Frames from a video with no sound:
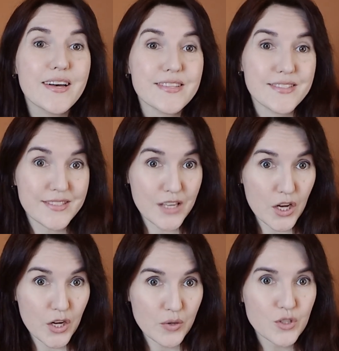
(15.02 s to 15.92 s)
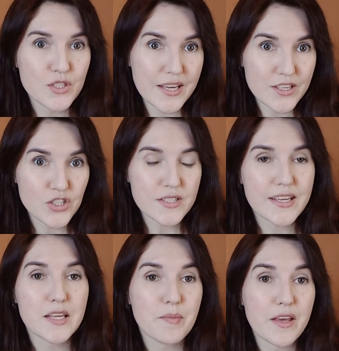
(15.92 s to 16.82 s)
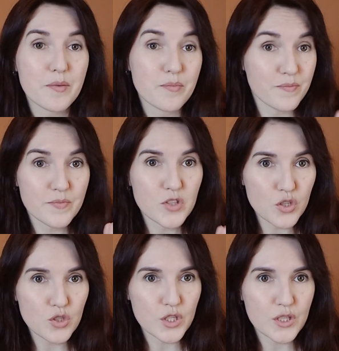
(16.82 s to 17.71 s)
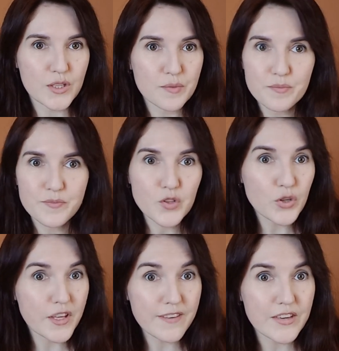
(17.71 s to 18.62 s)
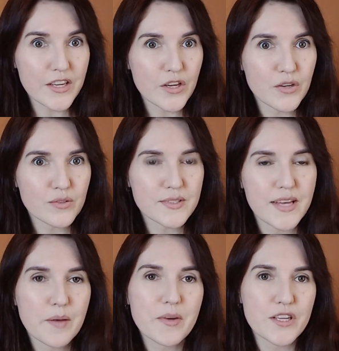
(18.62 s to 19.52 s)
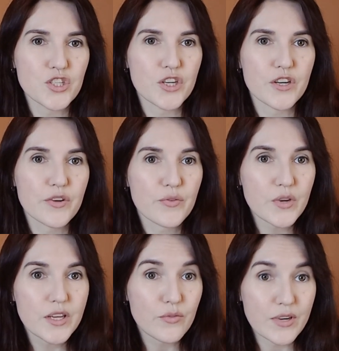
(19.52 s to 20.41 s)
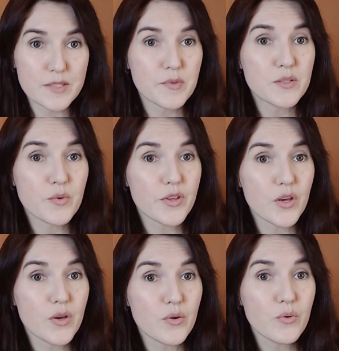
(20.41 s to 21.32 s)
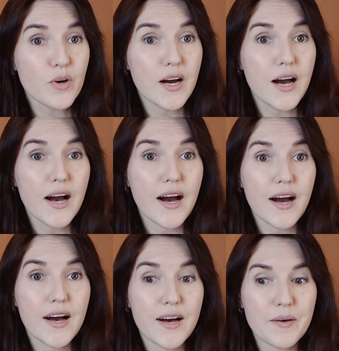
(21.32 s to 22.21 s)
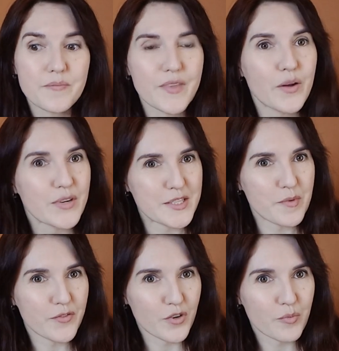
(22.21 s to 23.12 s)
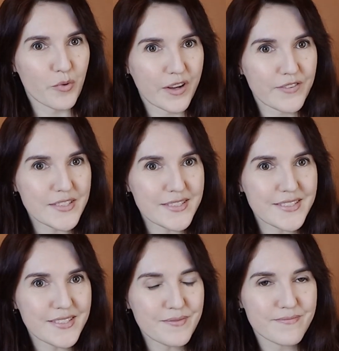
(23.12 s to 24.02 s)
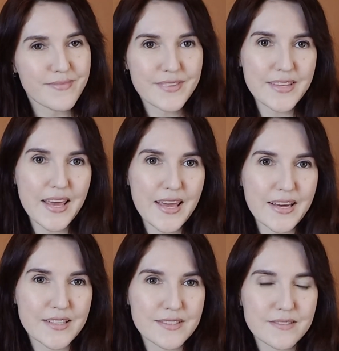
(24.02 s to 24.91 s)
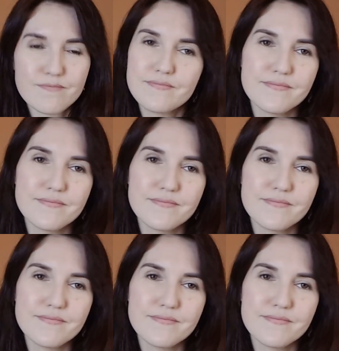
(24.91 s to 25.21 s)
So today, just like in my usual cooking videos, I'm gonna share three recipes with you. Um, a recipe for breakfast, then